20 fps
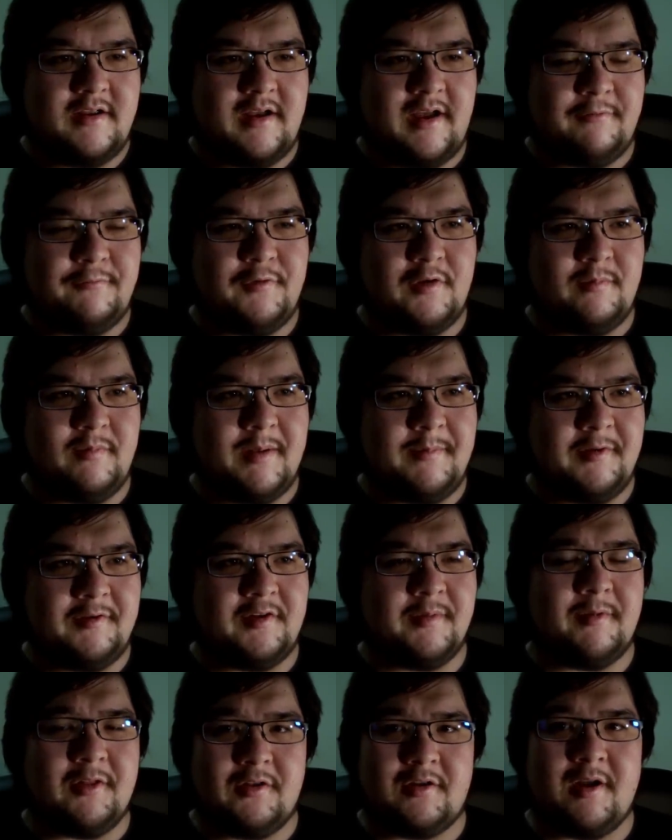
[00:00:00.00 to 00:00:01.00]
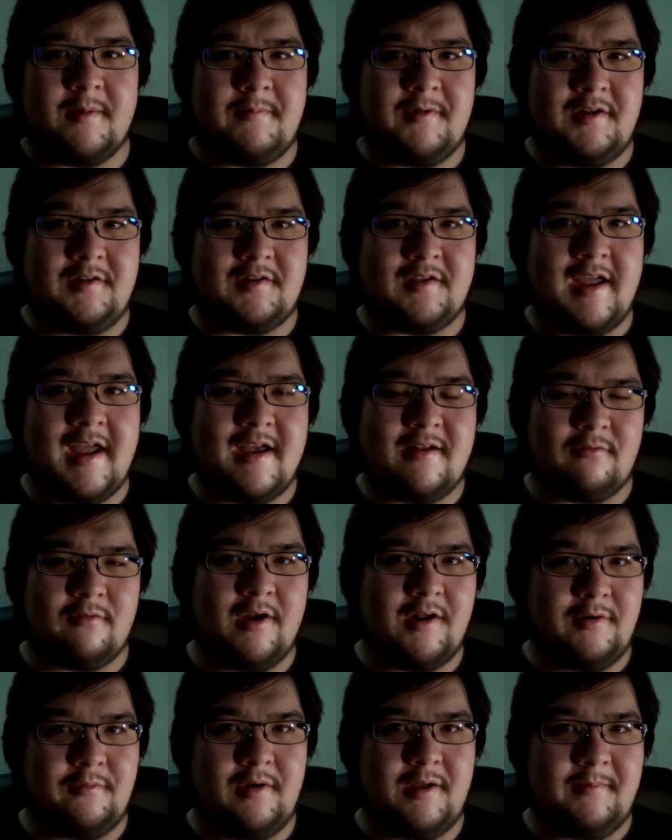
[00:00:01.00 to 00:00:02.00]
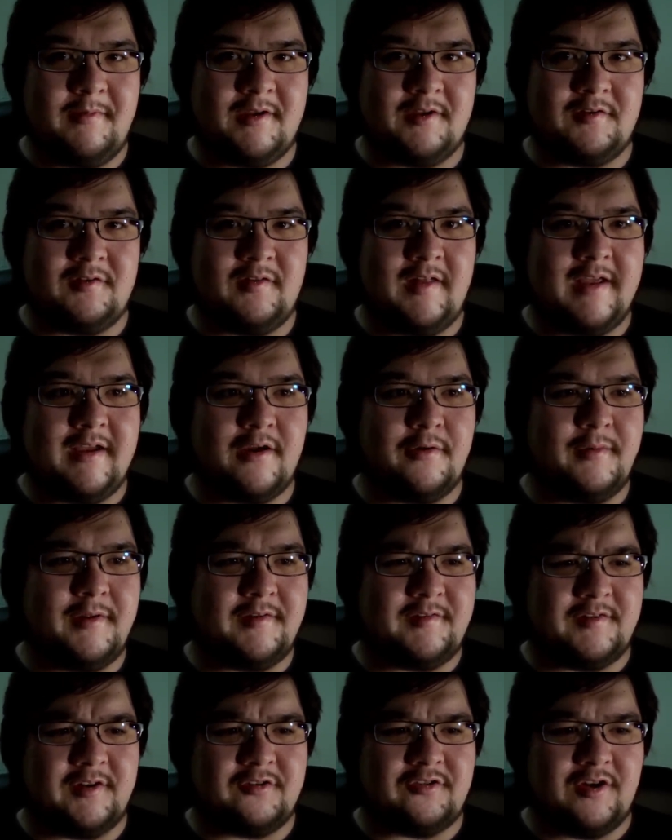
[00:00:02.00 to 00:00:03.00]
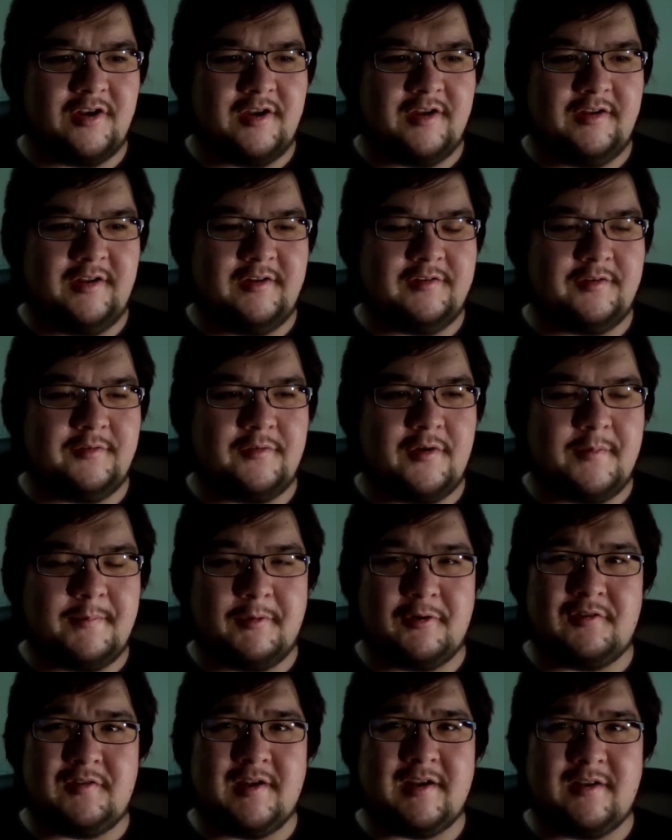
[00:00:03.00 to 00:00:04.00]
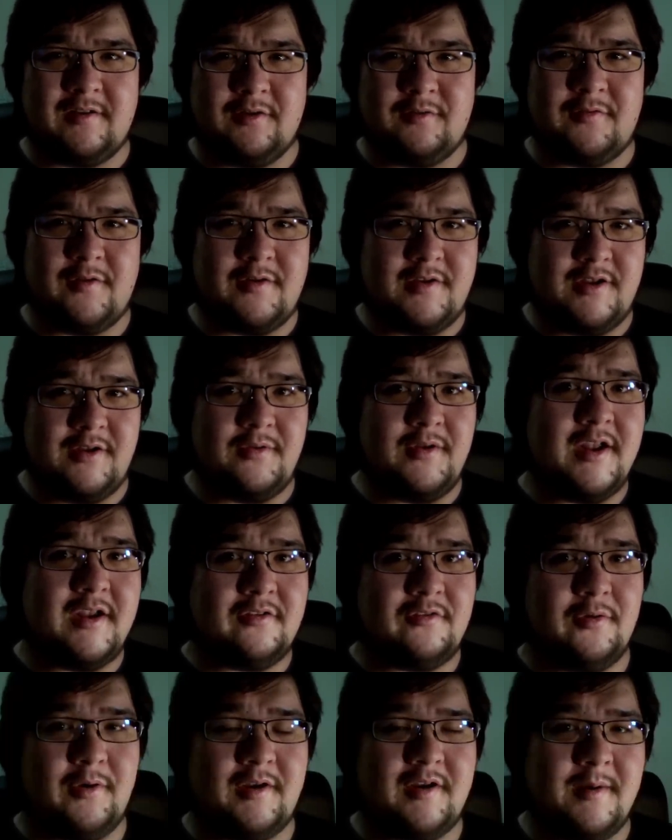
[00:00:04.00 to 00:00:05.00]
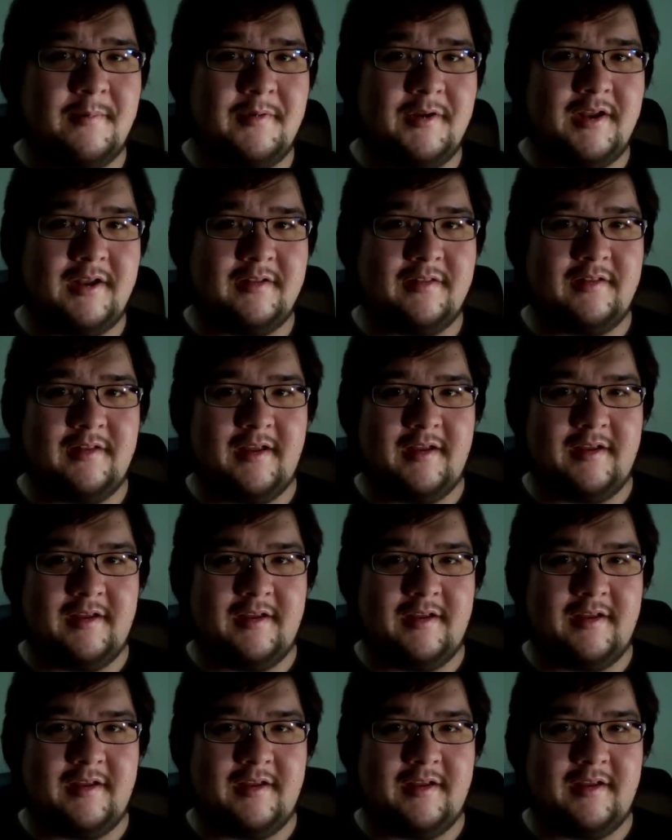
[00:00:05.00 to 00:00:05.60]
I feel maybe some other companies can't right away, because Lego is such a, it's a very particular, very unique toy company.